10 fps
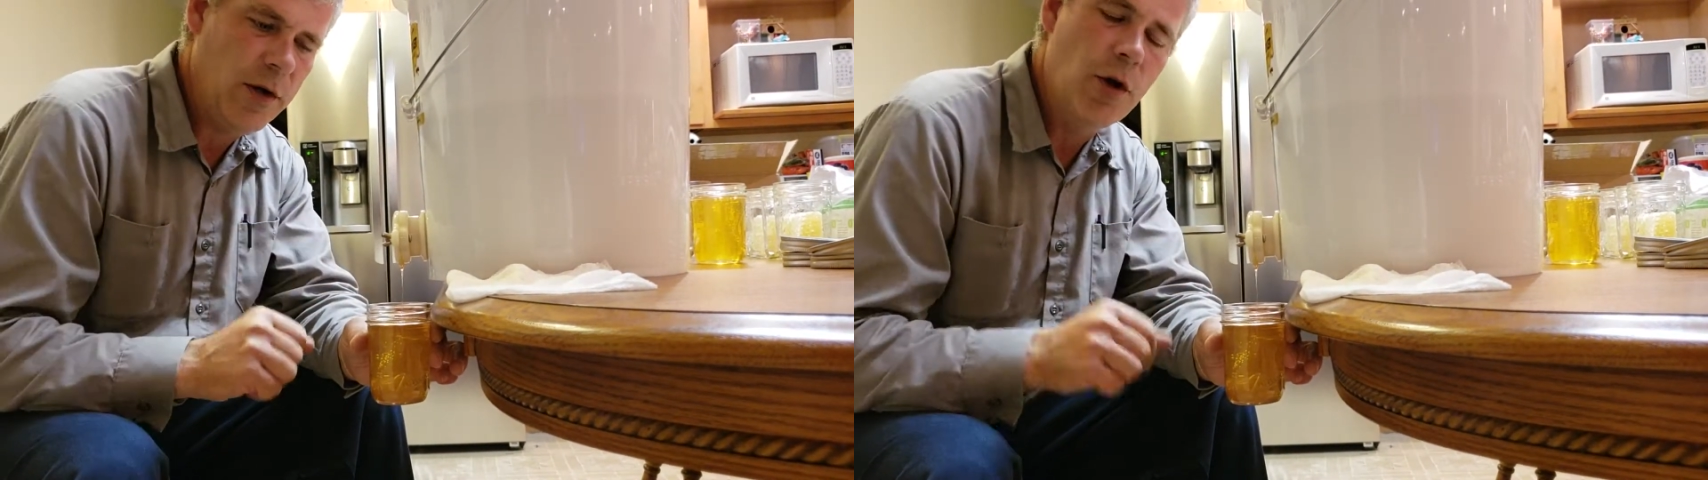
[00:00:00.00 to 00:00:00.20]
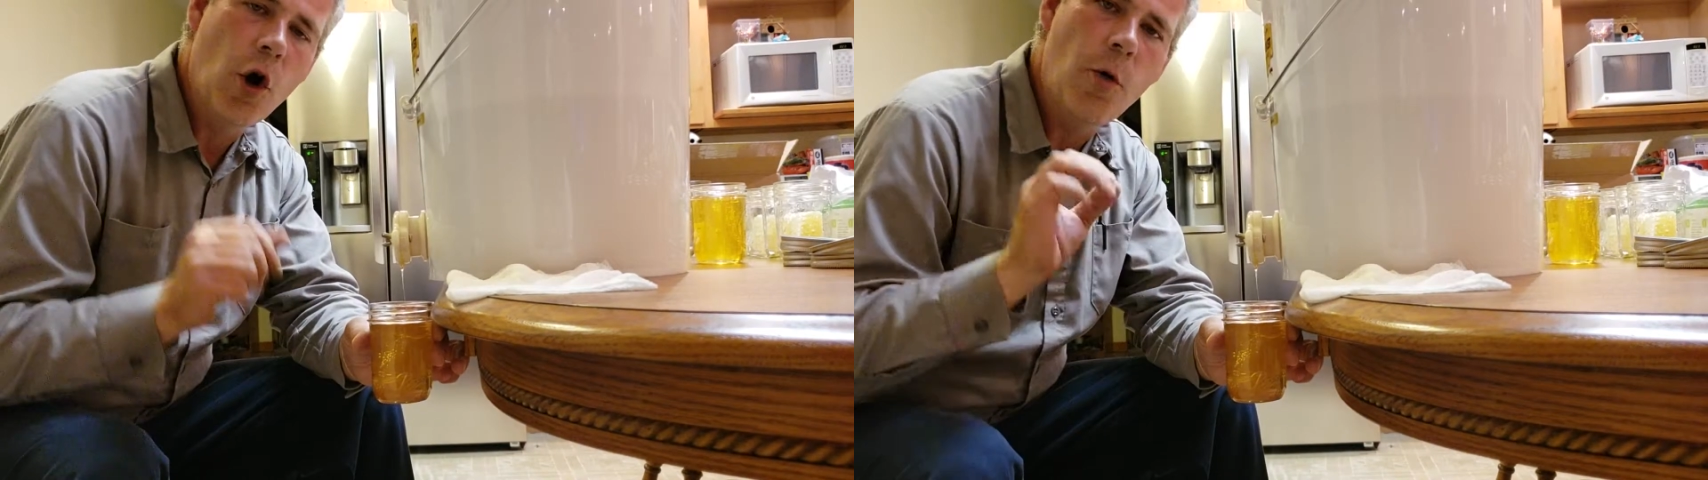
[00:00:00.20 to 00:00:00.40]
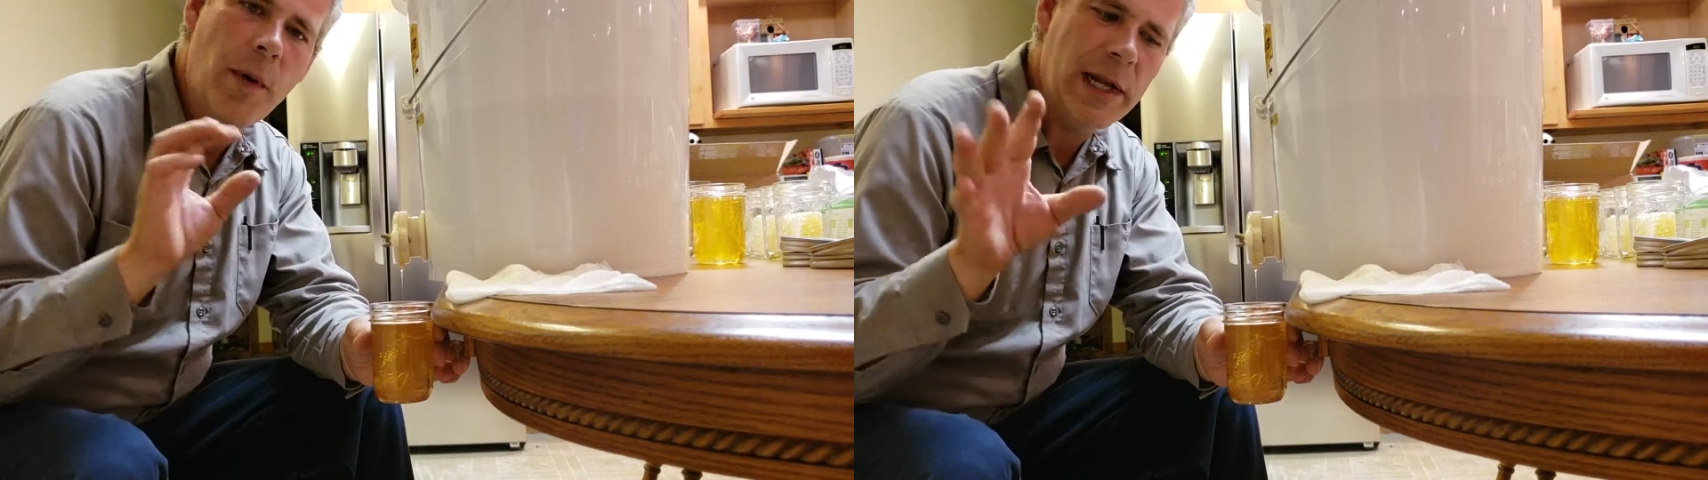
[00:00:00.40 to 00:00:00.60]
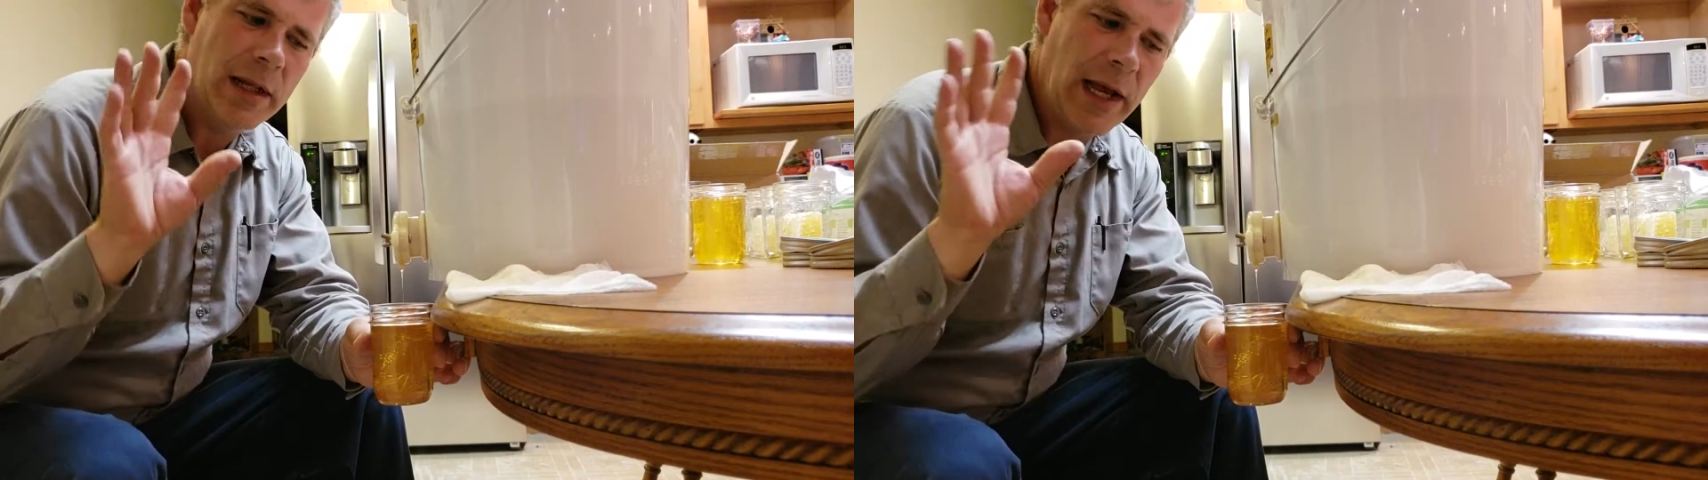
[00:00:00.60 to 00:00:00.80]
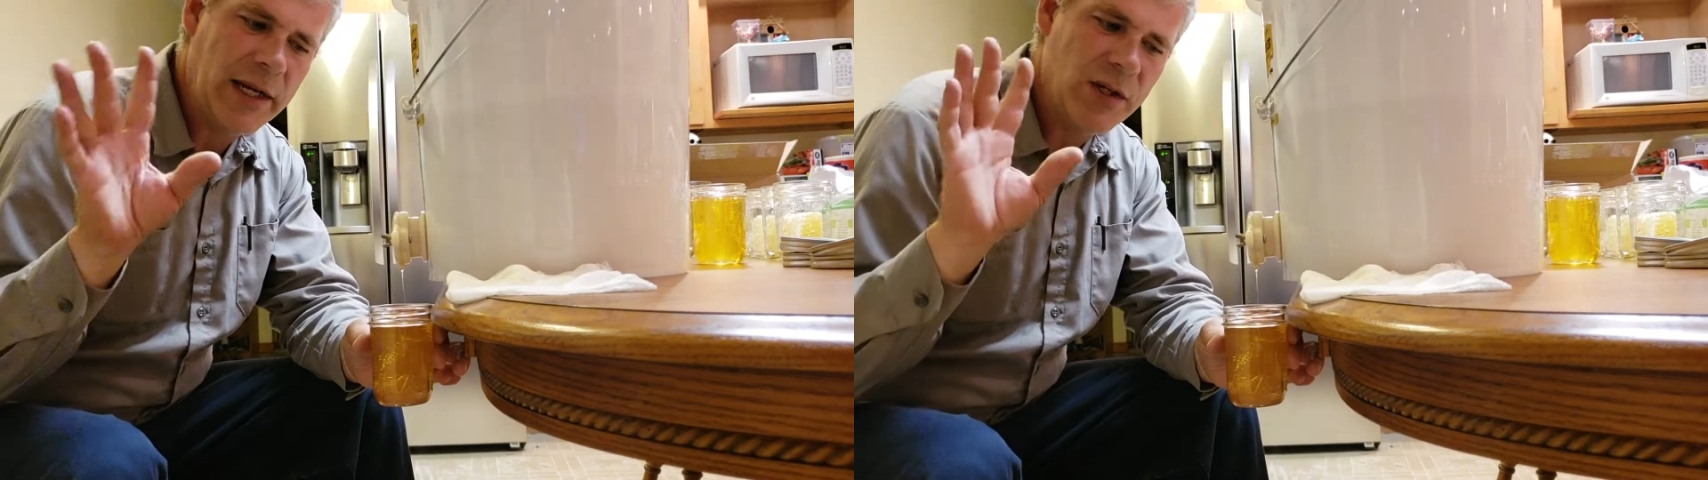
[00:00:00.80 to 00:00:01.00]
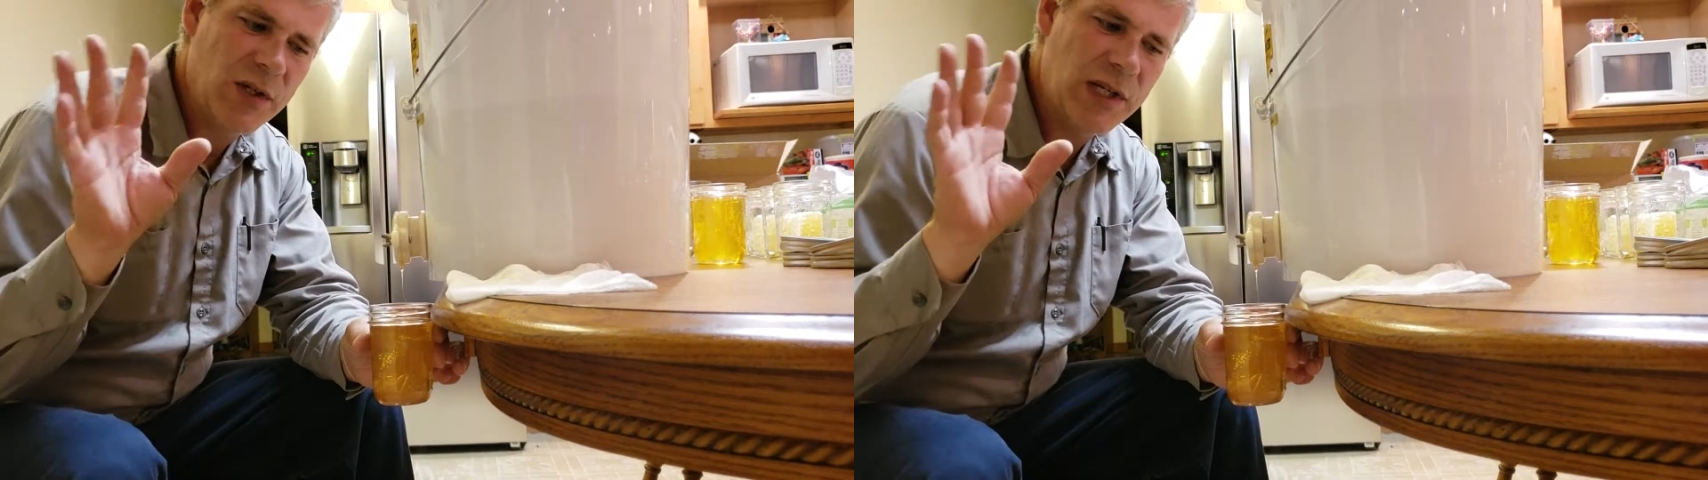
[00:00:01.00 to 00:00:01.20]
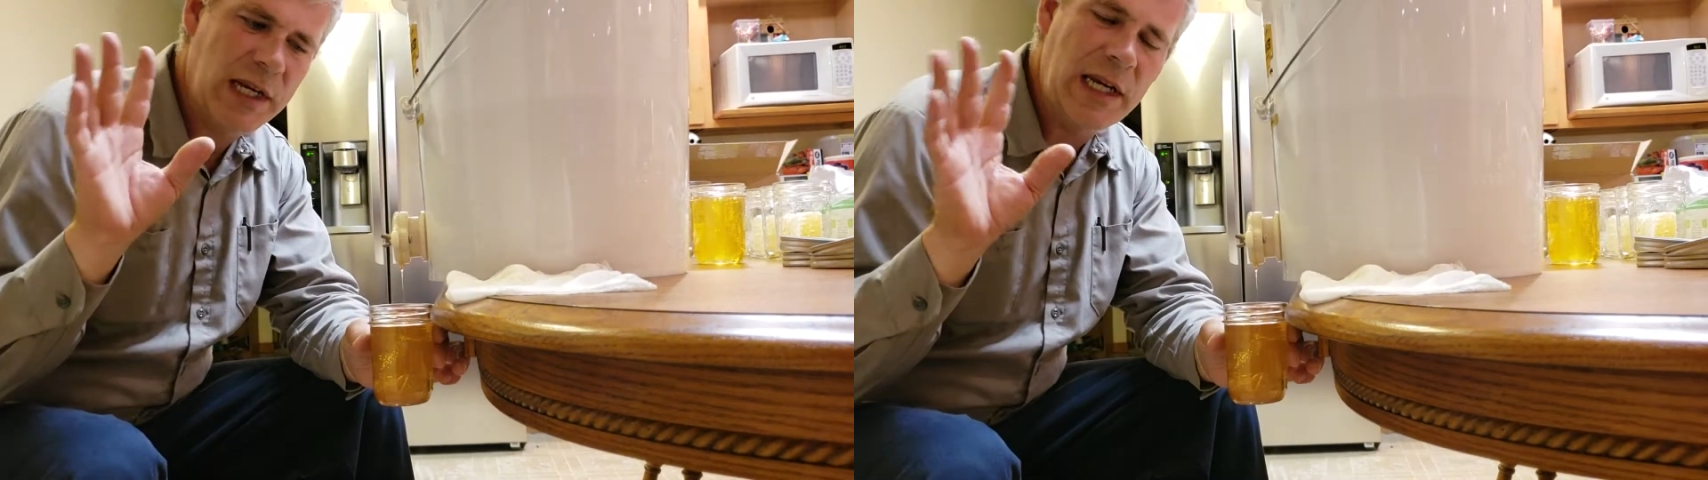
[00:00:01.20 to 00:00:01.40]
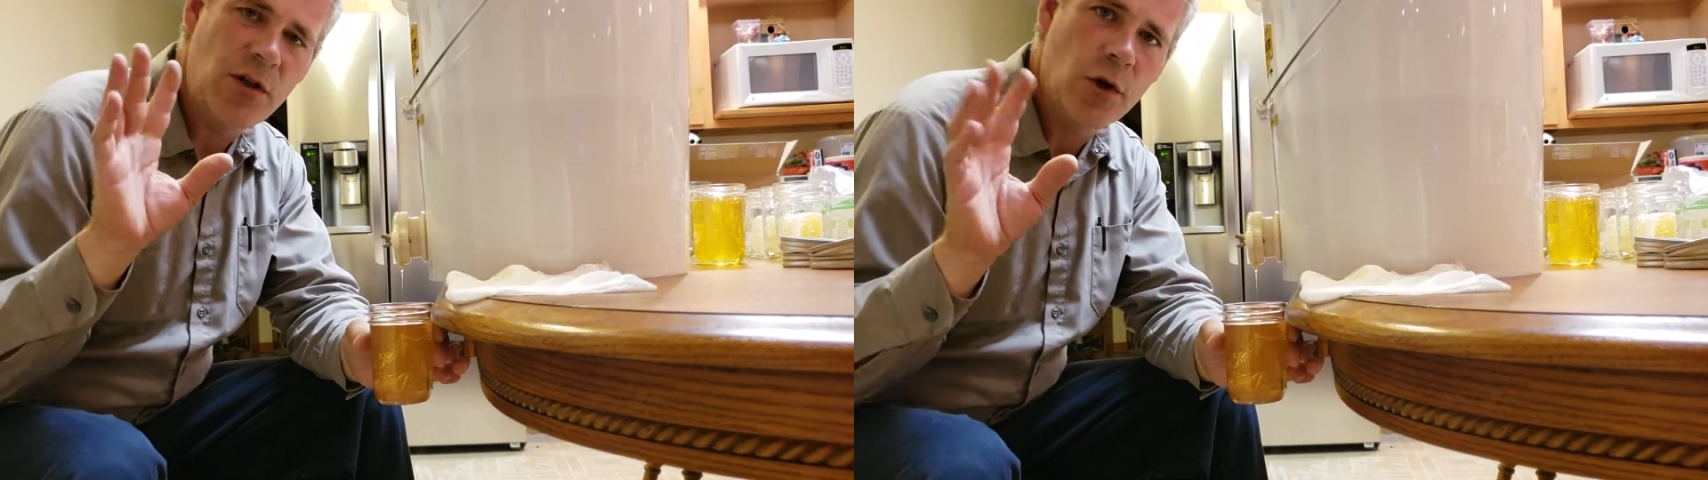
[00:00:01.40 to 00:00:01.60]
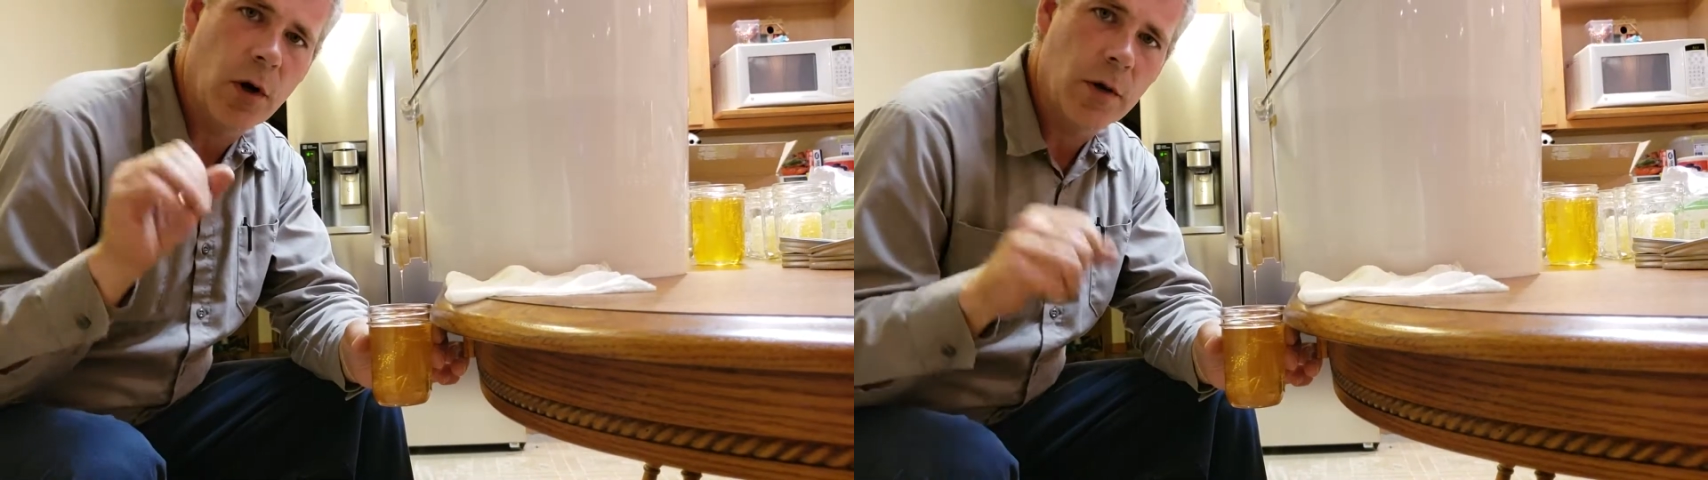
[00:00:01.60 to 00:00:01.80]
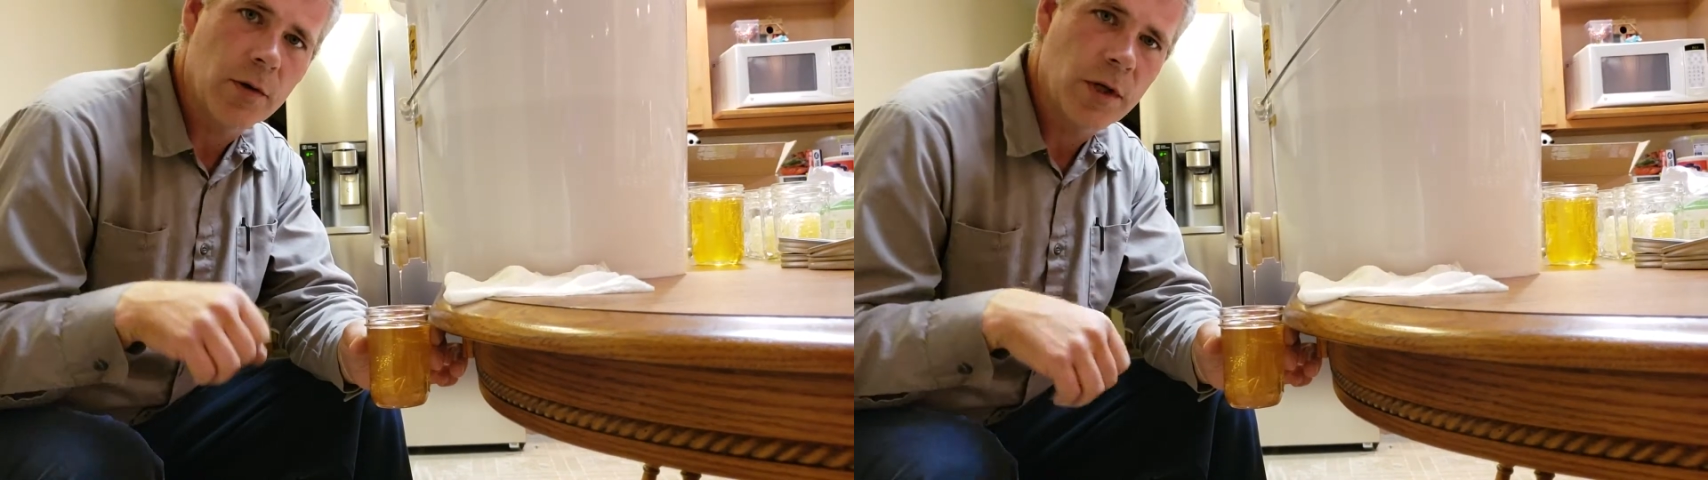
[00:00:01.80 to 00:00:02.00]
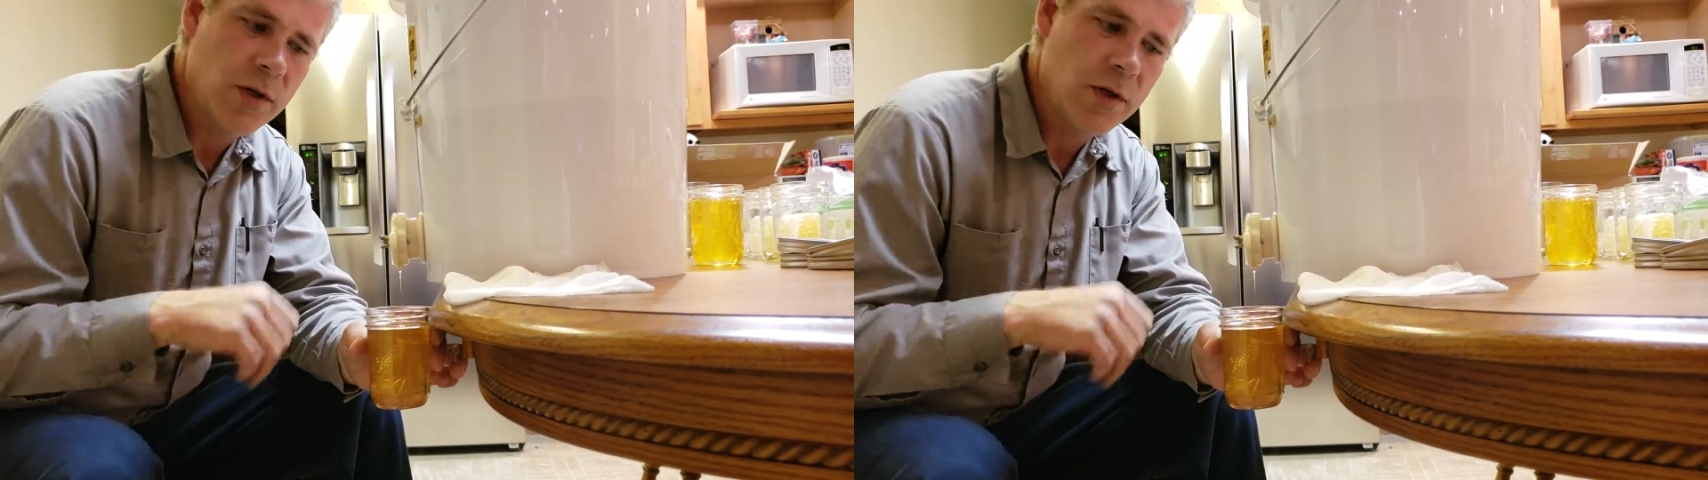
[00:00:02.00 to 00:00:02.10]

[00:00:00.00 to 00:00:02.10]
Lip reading: Nobody likes sticky jars.